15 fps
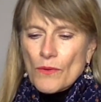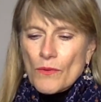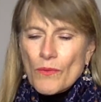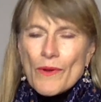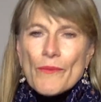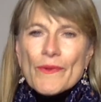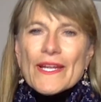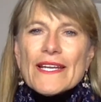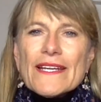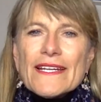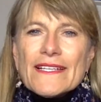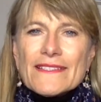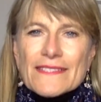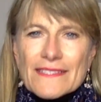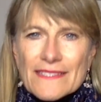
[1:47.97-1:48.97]
What we
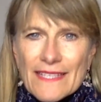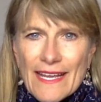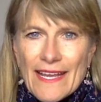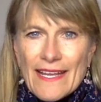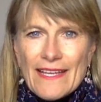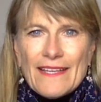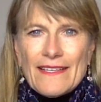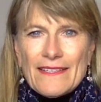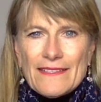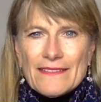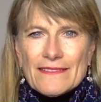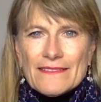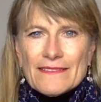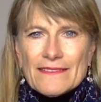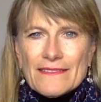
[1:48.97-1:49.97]
need today
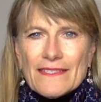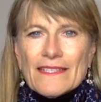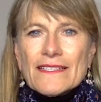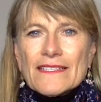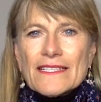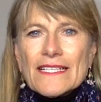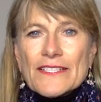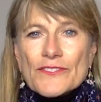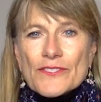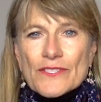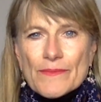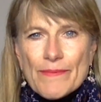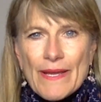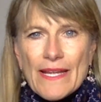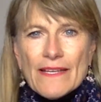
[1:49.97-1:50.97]
in an
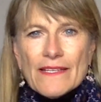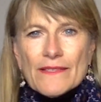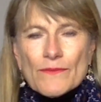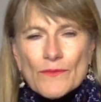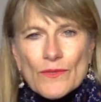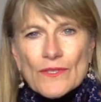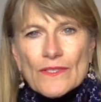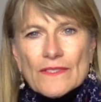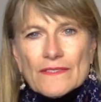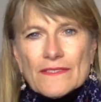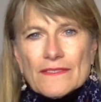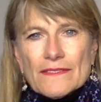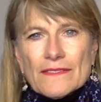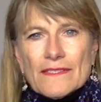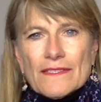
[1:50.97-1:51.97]
interdependent world
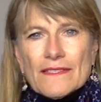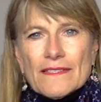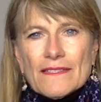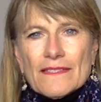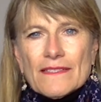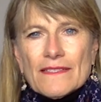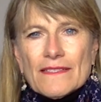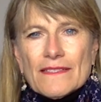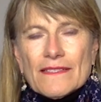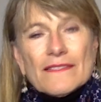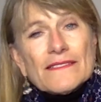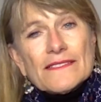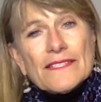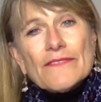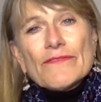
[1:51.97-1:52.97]

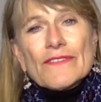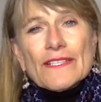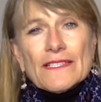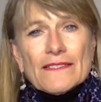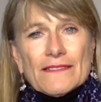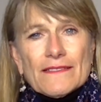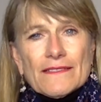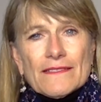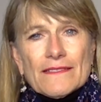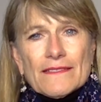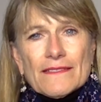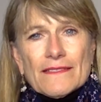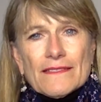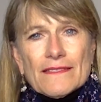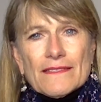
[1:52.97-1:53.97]
is different.
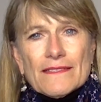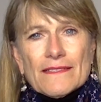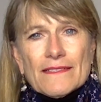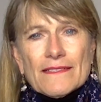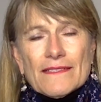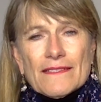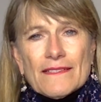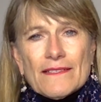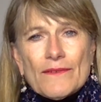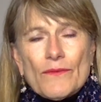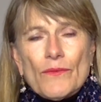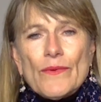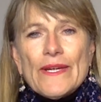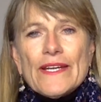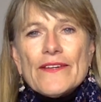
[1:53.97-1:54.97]

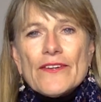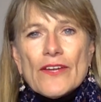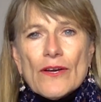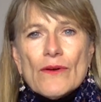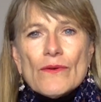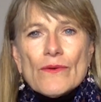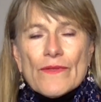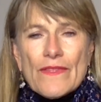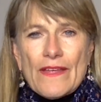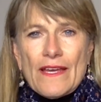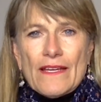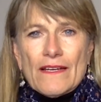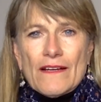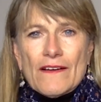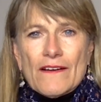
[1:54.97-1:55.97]
We know
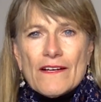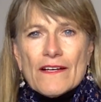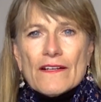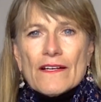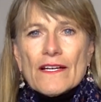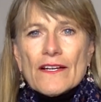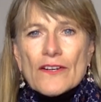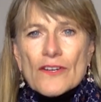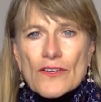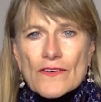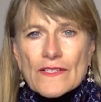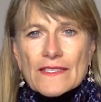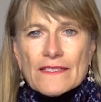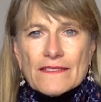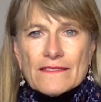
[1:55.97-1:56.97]
that our
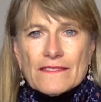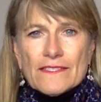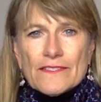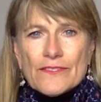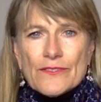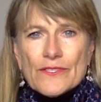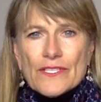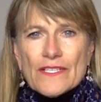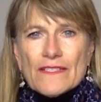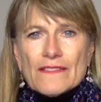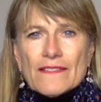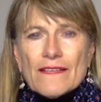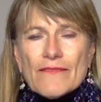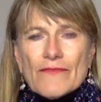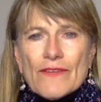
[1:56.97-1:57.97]
current institutions
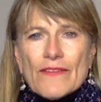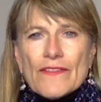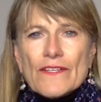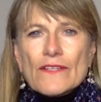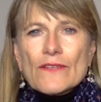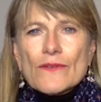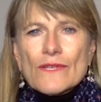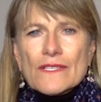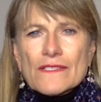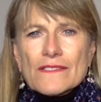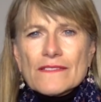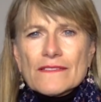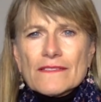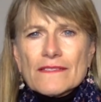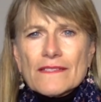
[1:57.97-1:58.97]
have run their
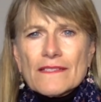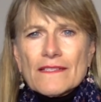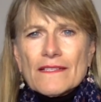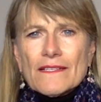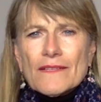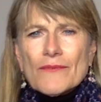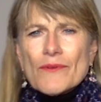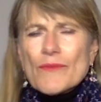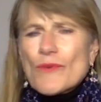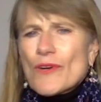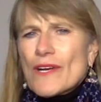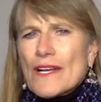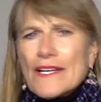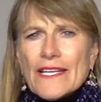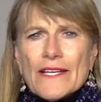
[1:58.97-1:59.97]
course. We're more
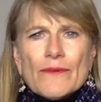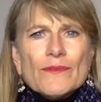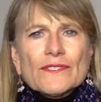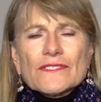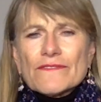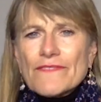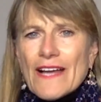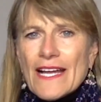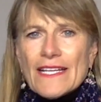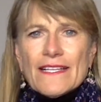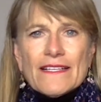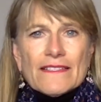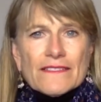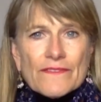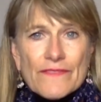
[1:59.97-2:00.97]
unequal,
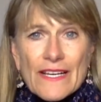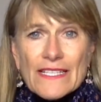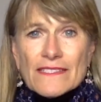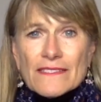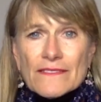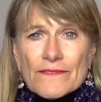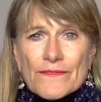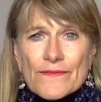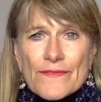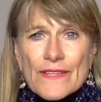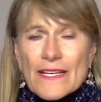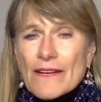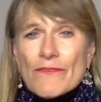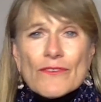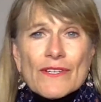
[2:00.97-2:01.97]
divided, and divisive
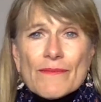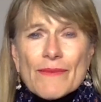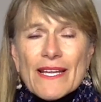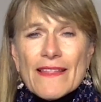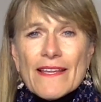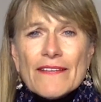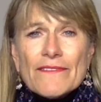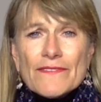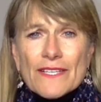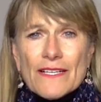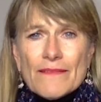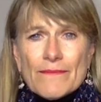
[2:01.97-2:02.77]
than ever in my lifetime.